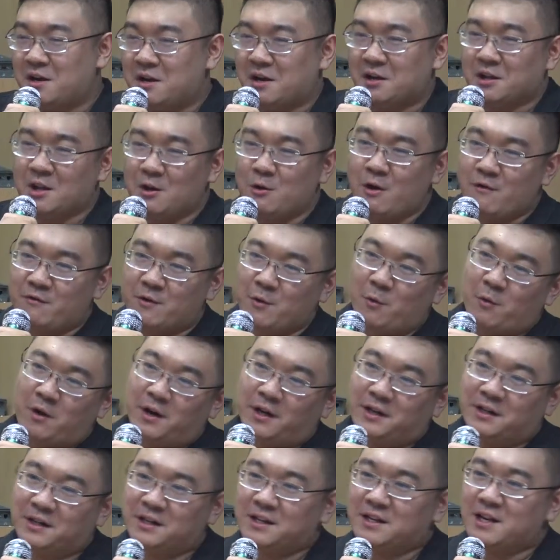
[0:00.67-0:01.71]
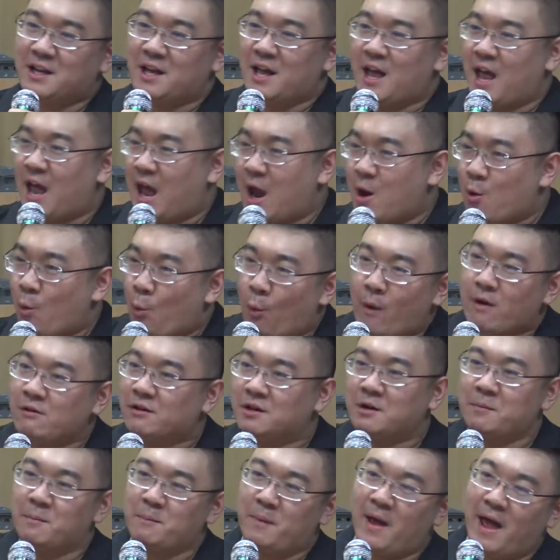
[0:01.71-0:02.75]
Hello everyone, and
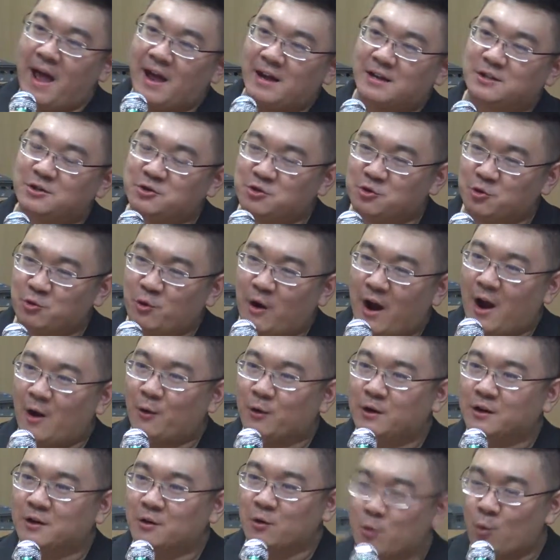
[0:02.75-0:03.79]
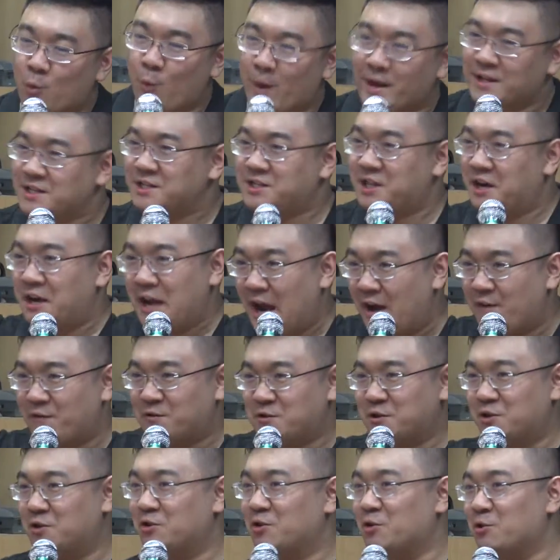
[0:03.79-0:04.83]
welcome back to our Wednesday
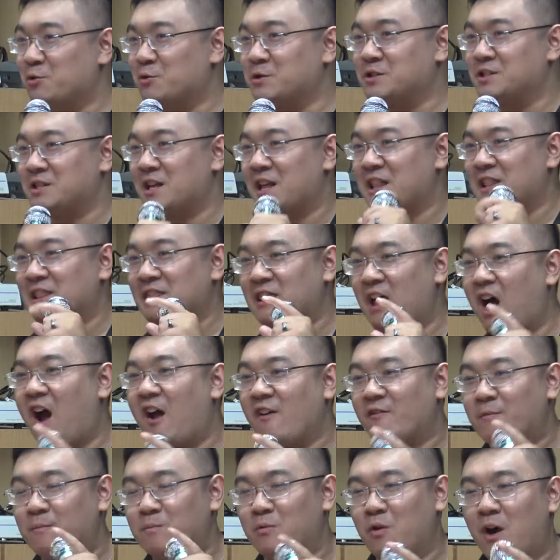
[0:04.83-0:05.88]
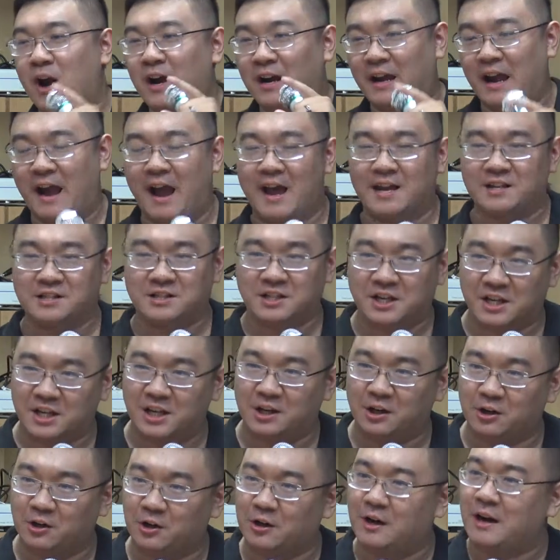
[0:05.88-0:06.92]
afternoon's live broadcast
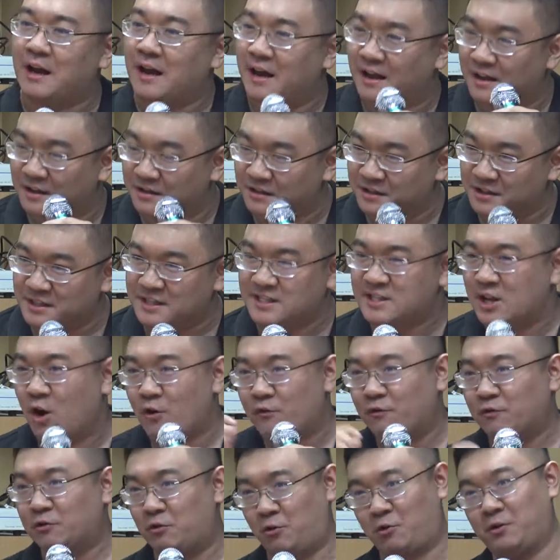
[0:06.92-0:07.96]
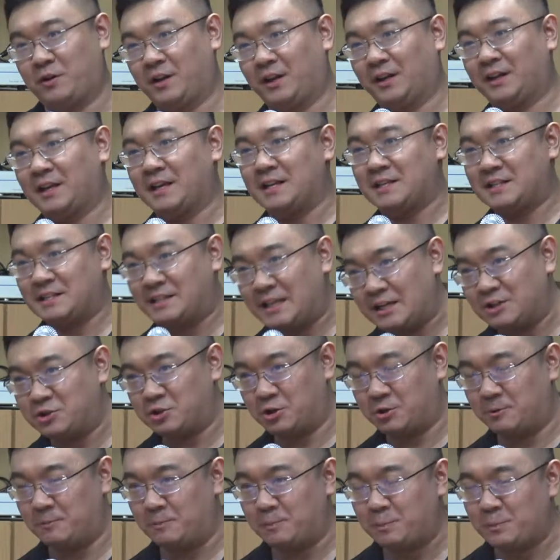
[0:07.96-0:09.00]
here at the Self-Learning
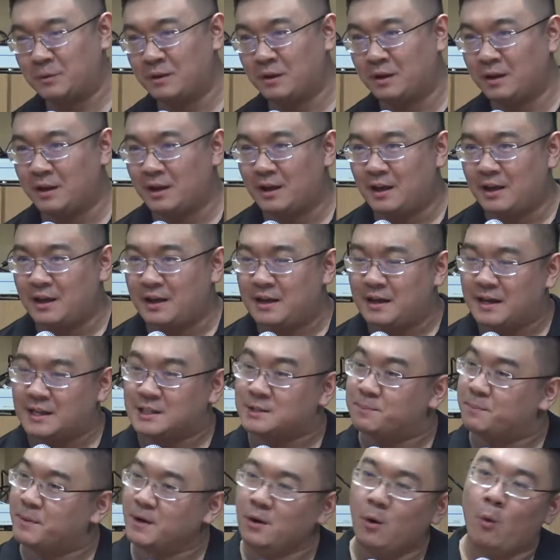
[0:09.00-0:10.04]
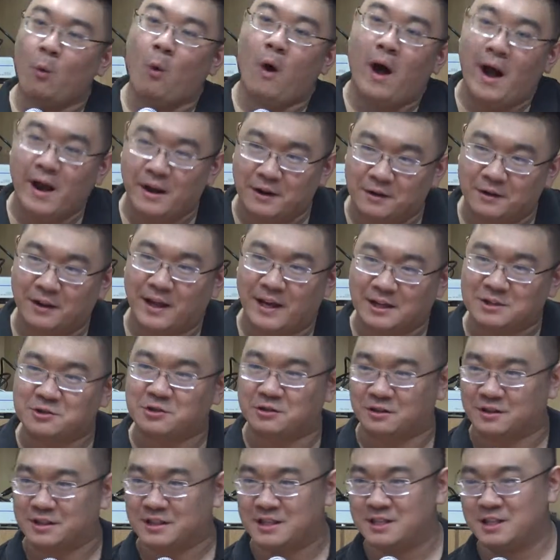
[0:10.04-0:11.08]
Center. It's been a while
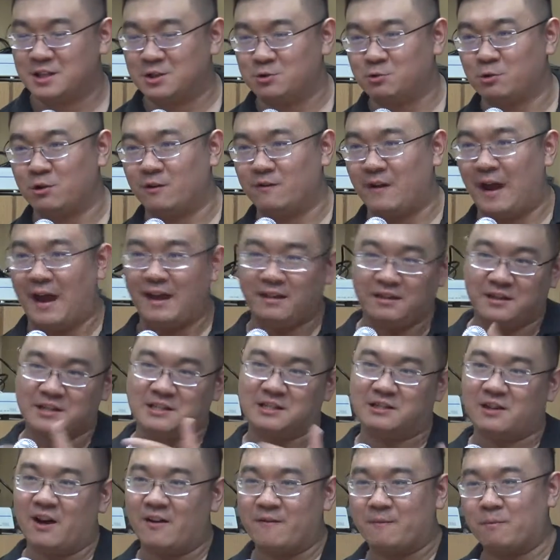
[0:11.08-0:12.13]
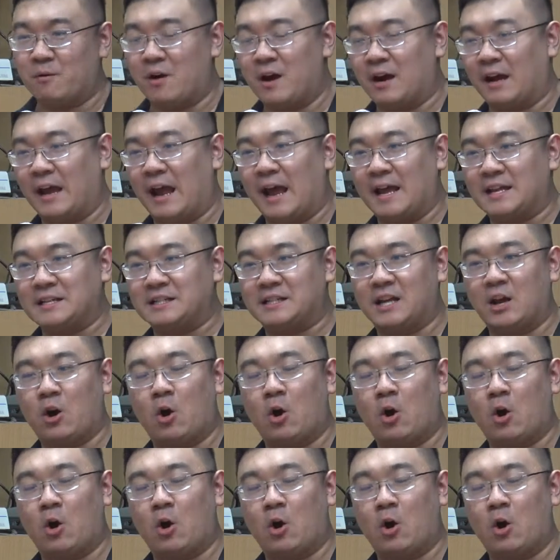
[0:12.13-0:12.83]
actually since we've had this live broadcast.